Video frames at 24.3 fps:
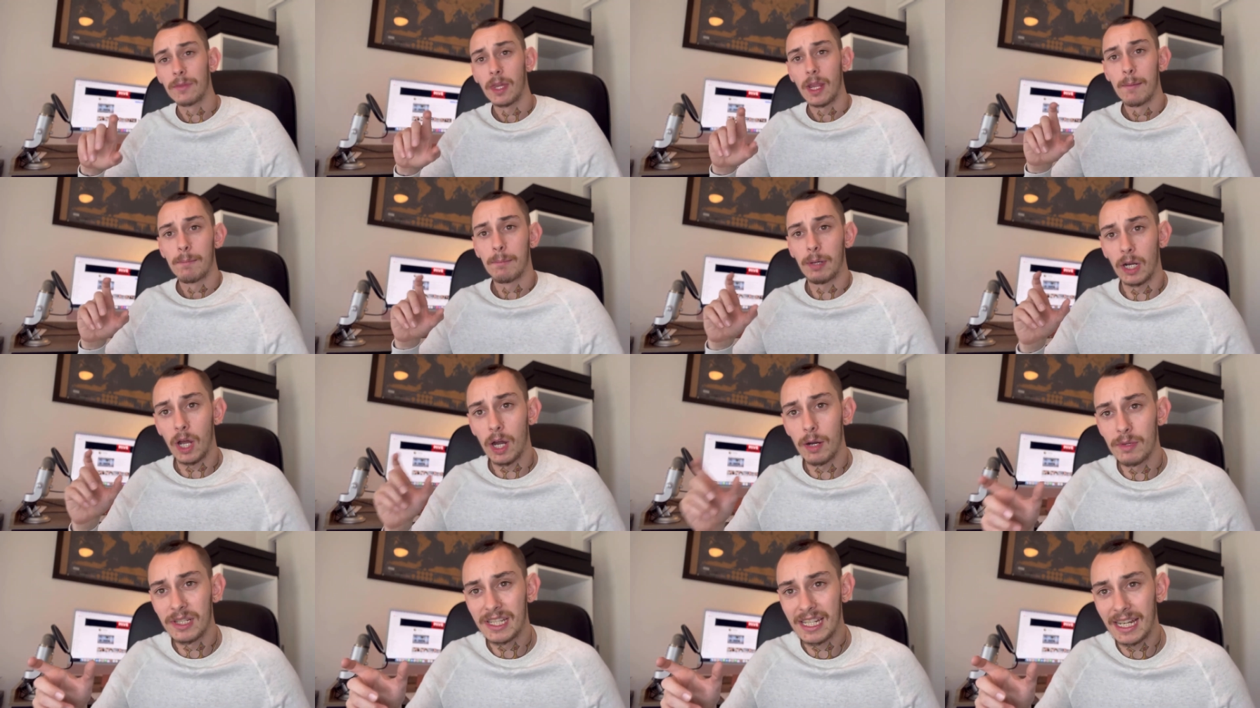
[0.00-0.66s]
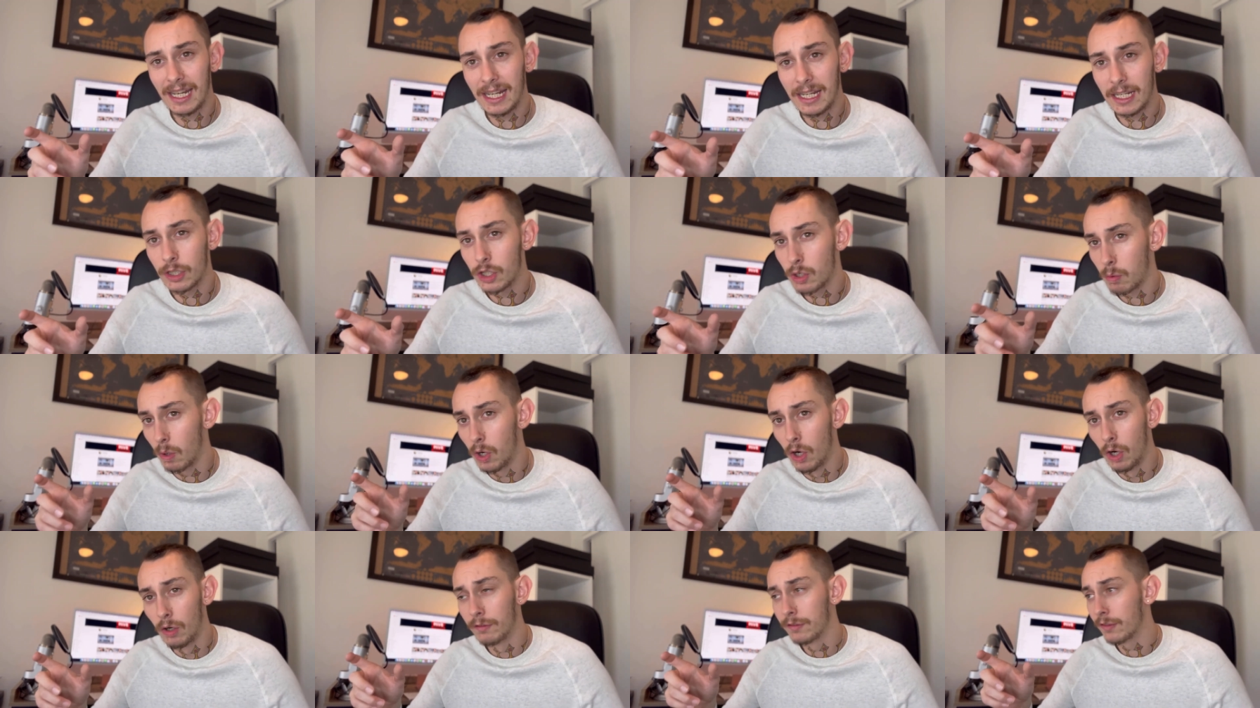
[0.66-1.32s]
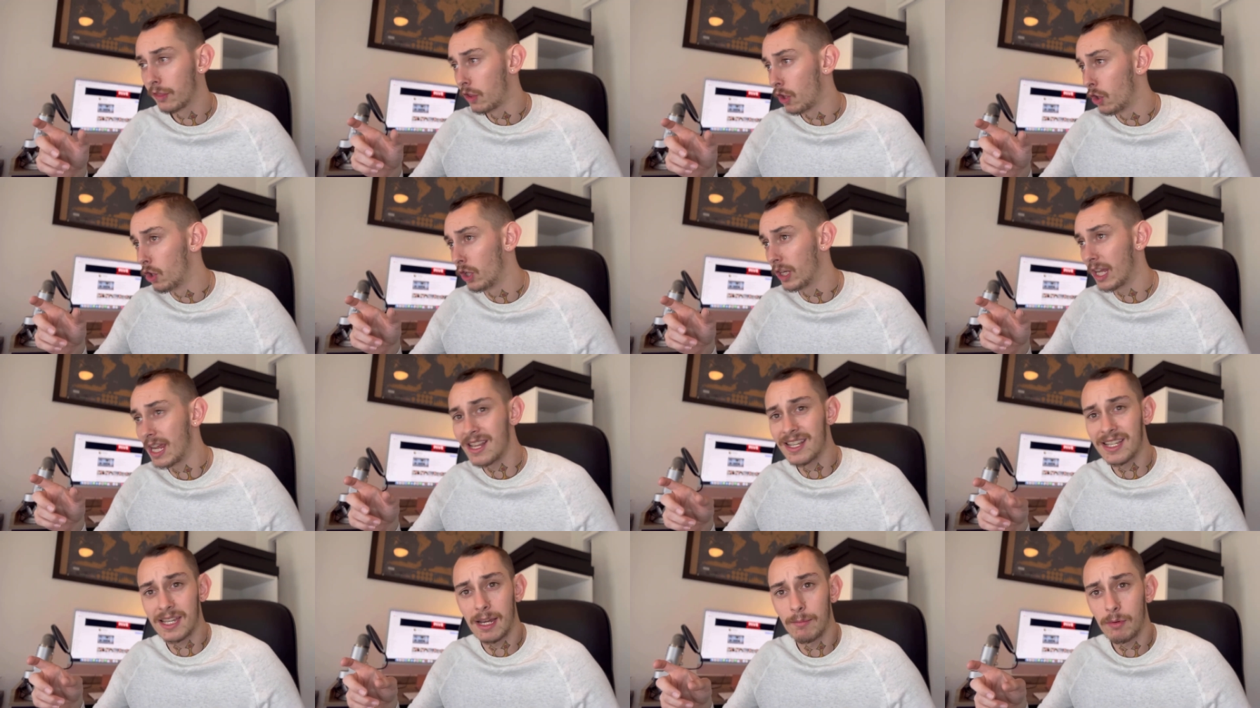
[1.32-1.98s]
But I was getting $12, $13,
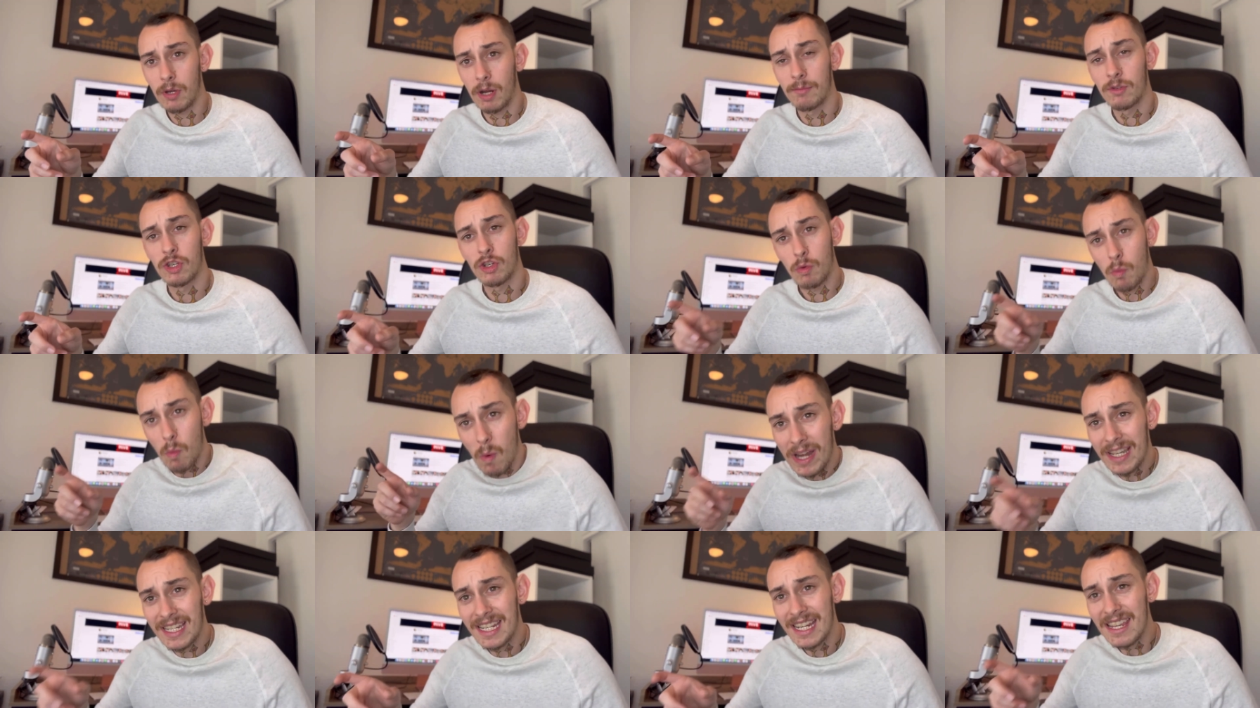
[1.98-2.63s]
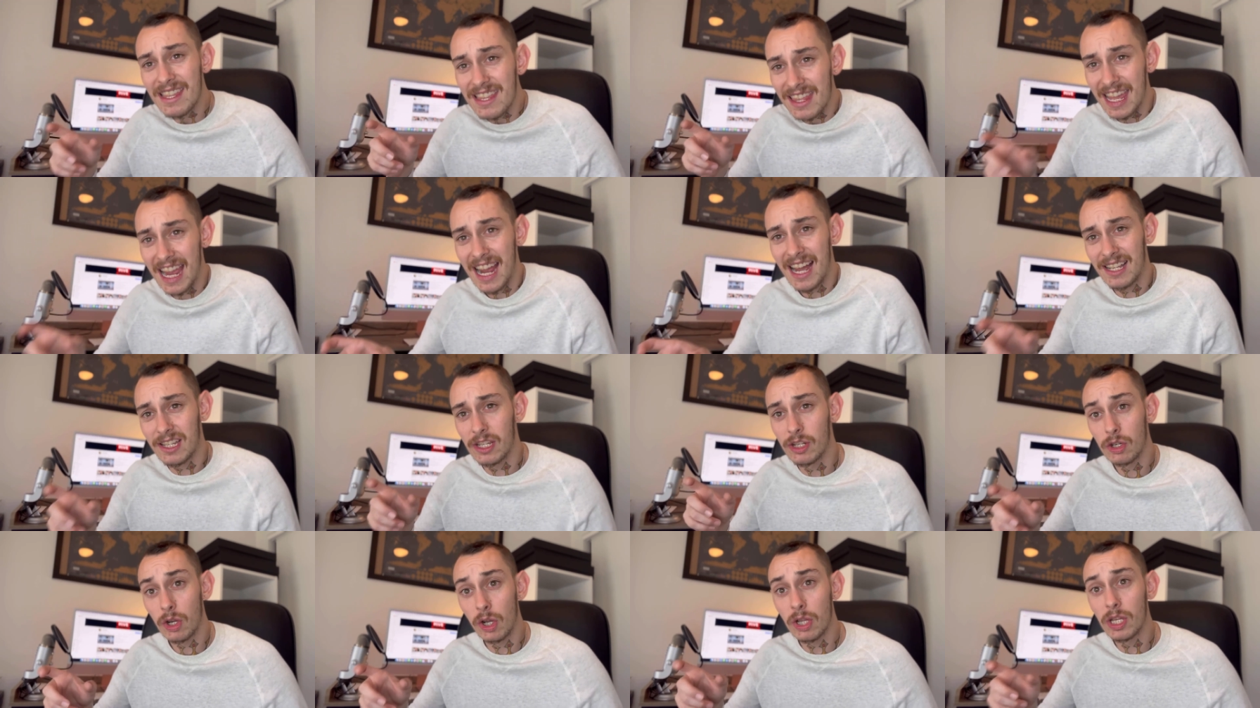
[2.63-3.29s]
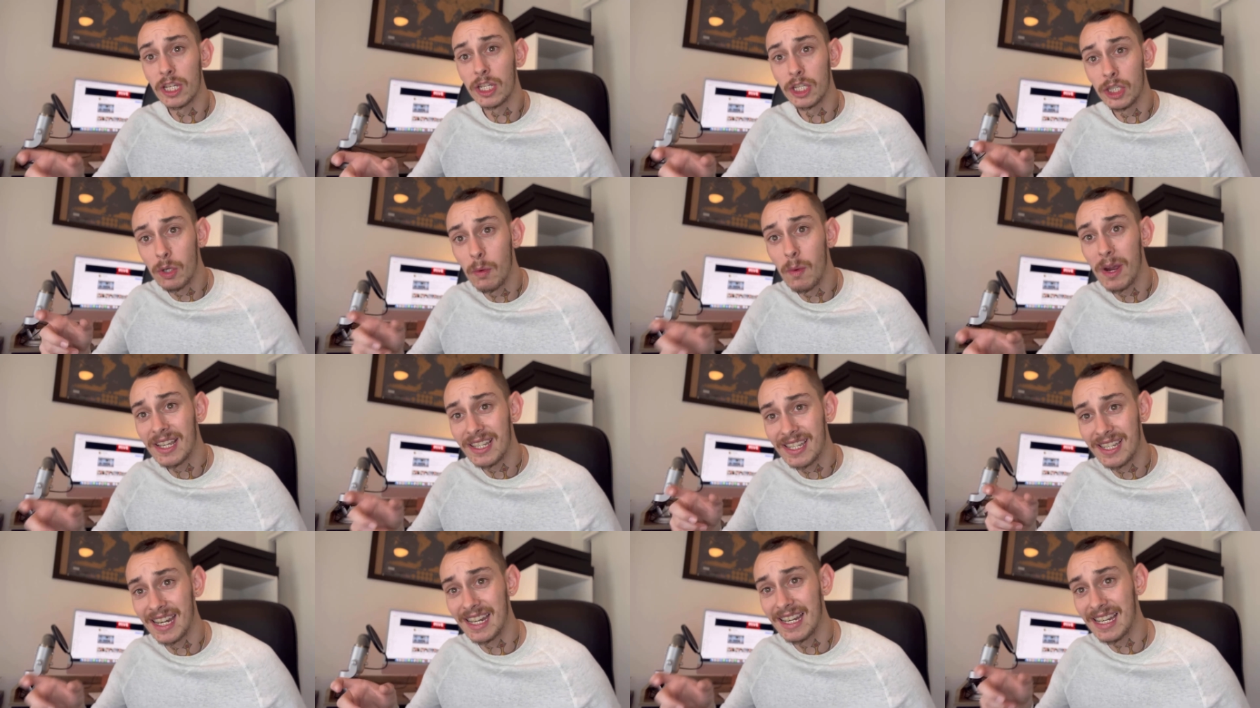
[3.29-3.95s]
sometimes $20,000
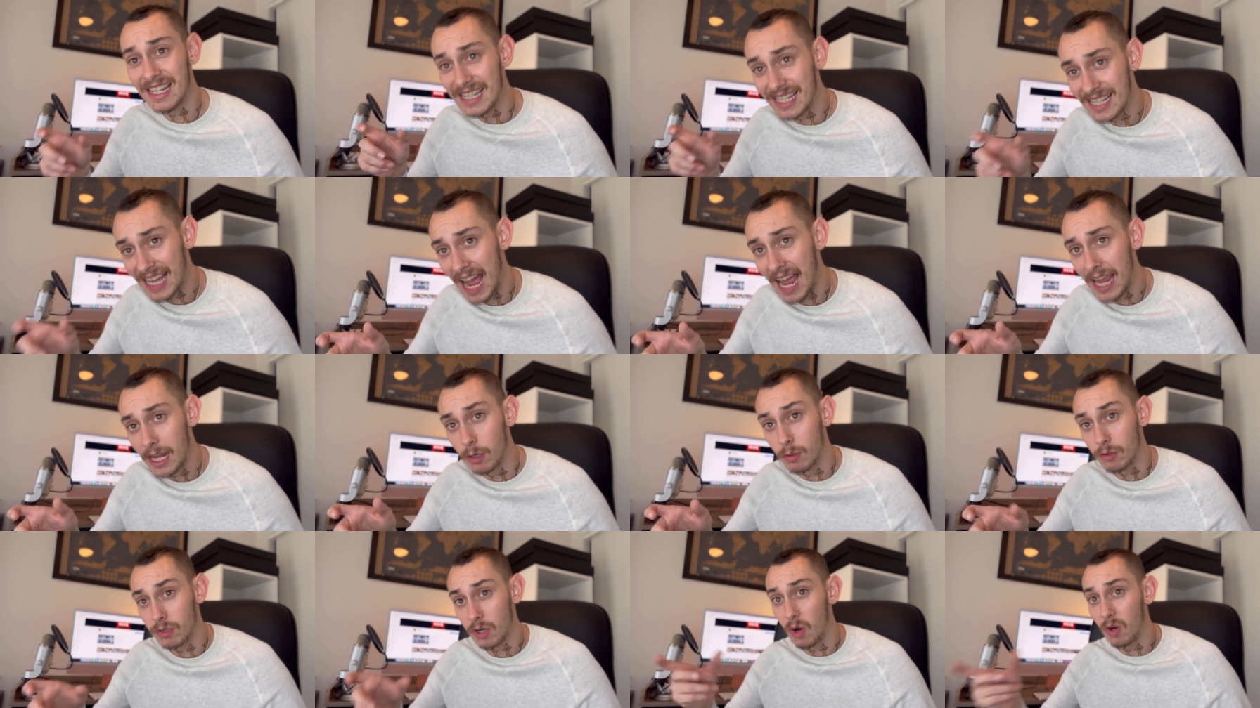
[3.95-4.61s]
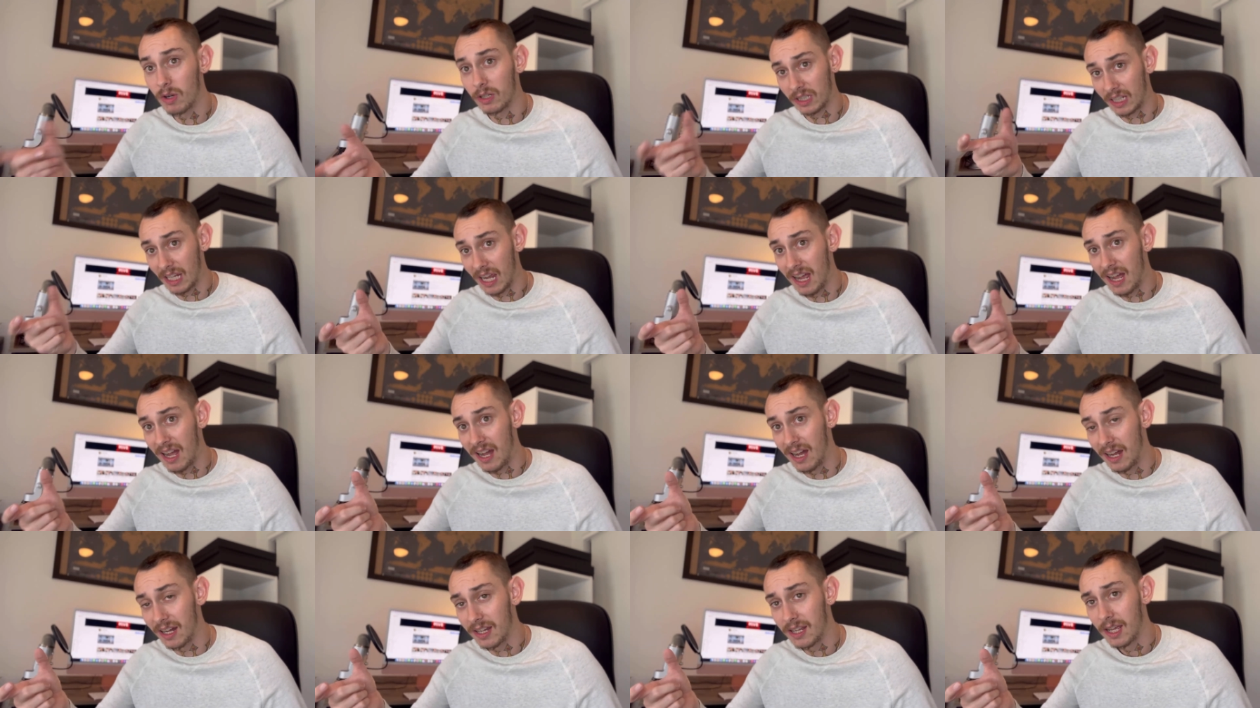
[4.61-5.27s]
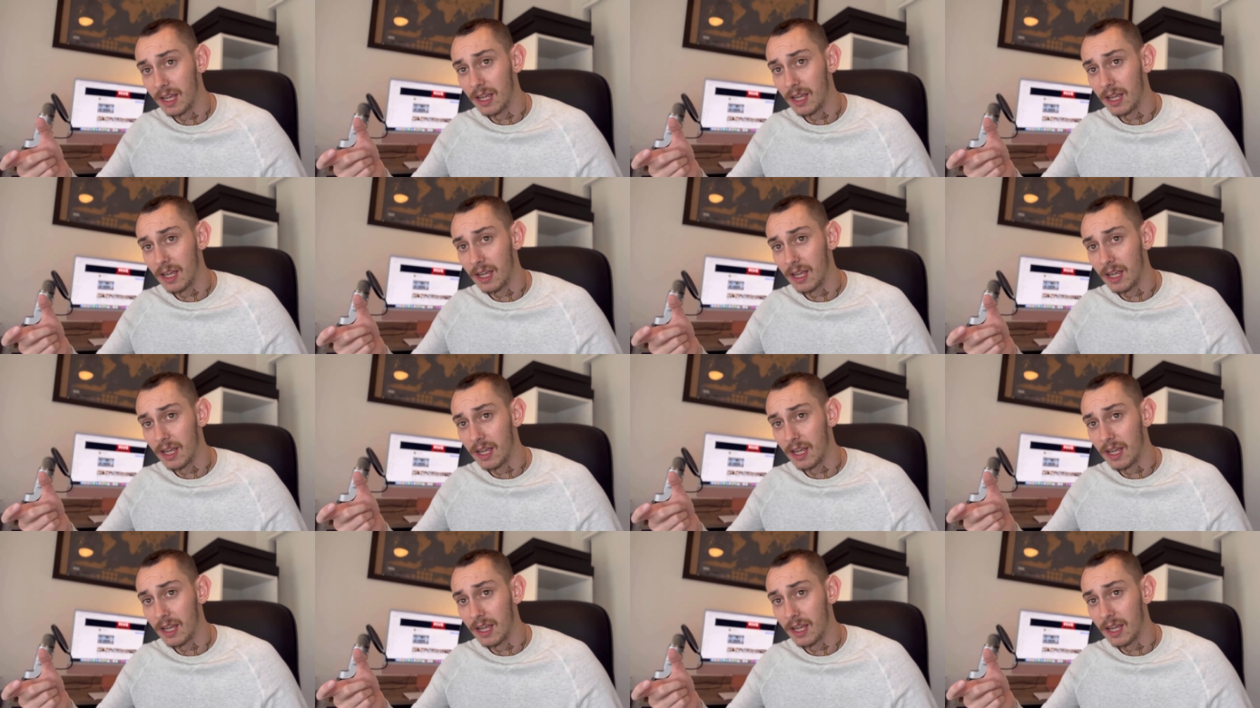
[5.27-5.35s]
USD sales on a card